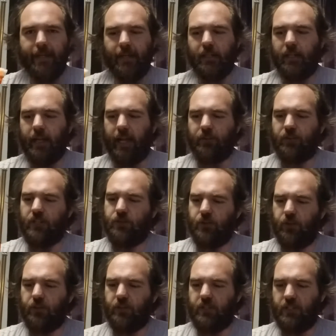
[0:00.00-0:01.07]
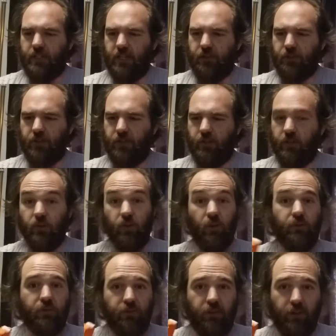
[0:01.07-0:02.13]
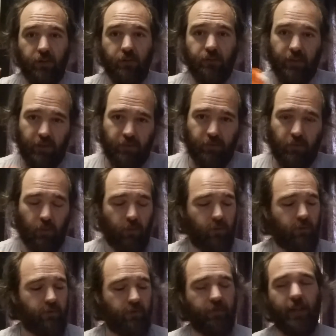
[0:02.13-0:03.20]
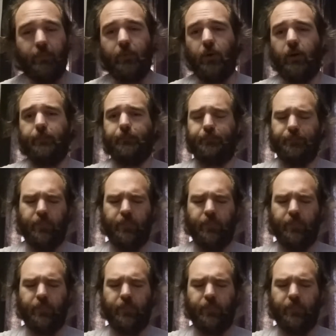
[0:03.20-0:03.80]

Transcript: and I actually took the decision not to use this for the flamethrower.